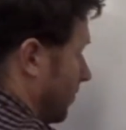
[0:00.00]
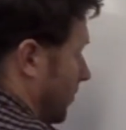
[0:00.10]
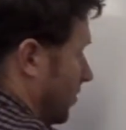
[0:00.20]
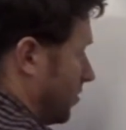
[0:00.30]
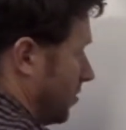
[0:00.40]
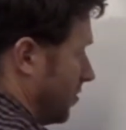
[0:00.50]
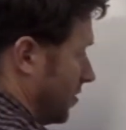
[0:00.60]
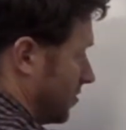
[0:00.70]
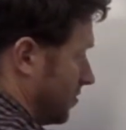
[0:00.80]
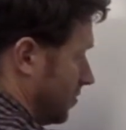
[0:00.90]
Maybe I made
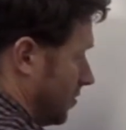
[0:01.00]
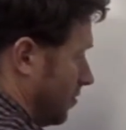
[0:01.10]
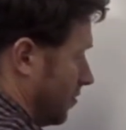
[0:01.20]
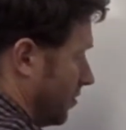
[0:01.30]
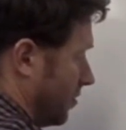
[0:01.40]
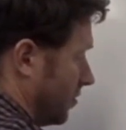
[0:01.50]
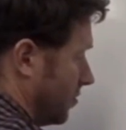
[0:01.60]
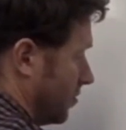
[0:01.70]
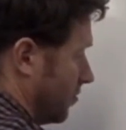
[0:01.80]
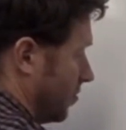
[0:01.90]
his lip a little
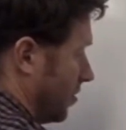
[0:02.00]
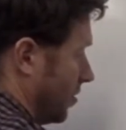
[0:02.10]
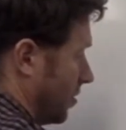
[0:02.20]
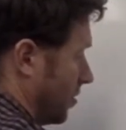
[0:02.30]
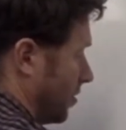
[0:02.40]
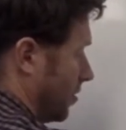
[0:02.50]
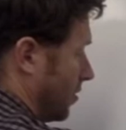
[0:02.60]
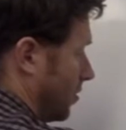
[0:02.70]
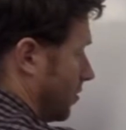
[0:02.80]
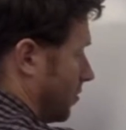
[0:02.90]
too big,
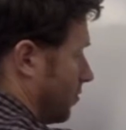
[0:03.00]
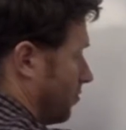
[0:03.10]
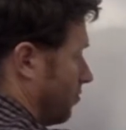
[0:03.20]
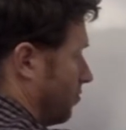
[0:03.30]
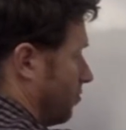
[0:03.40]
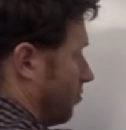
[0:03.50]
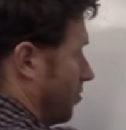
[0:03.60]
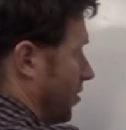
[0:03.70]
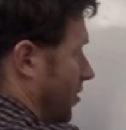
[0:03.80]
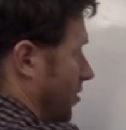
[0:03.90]

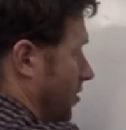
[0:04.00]
but